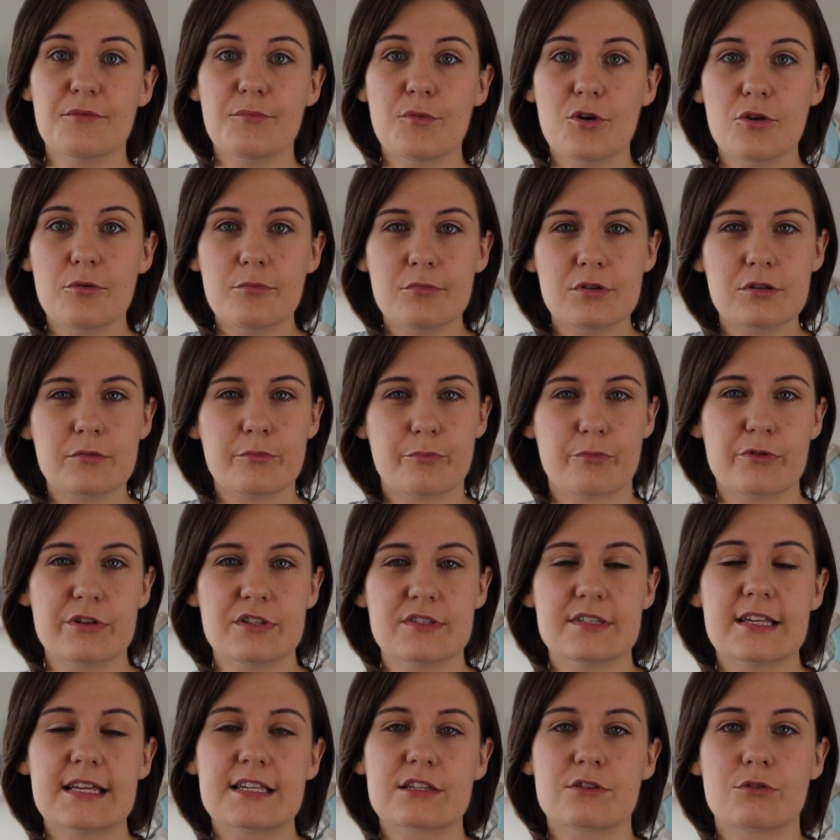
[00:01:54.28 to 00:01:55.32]
the moment,
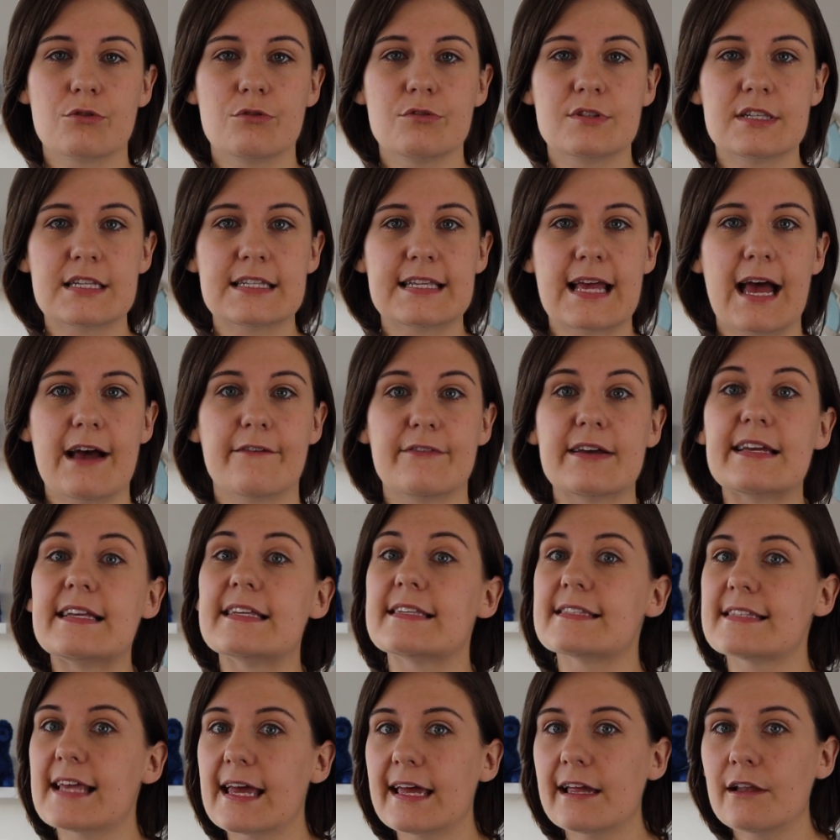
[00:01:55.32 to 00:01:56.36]
Princess Cruises have a
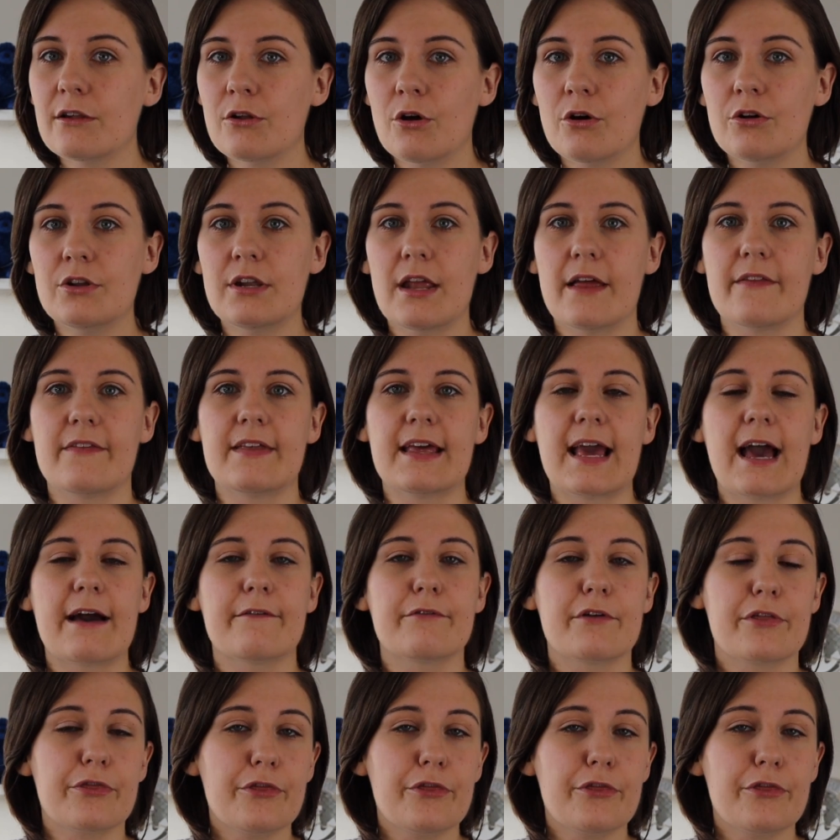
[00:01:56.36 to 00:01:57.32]
sale on, and they have a